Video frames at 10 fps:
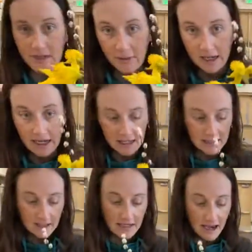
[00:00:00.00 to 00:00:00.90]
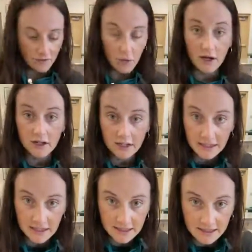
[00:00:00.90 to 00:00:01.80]
So again, it does have water in
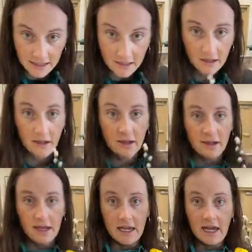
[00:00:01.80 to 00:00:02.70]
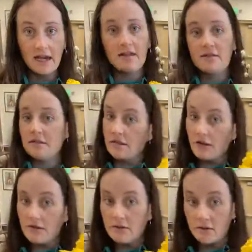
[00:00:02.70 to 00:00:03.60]
it and you
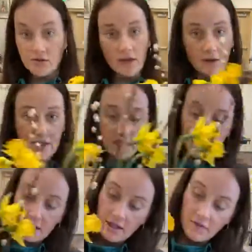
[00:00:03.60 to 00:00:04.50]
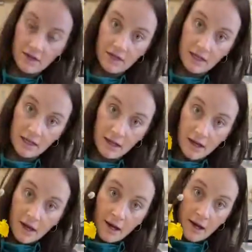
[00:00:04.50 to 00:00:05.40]
know, there's flowers in it and everything.
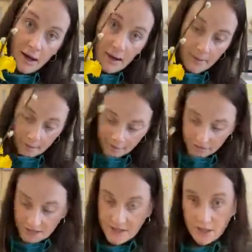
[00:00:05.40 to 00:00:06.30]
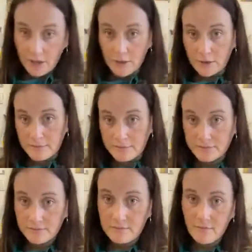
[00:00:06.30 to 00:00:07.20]
So
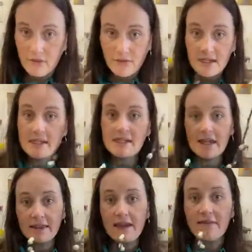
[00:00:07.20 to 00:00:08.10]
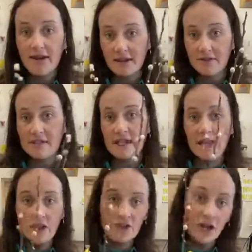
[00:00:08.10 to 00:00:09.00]
this is like that final
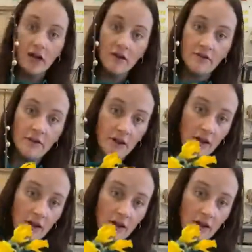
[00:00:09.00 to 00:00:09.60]
stage of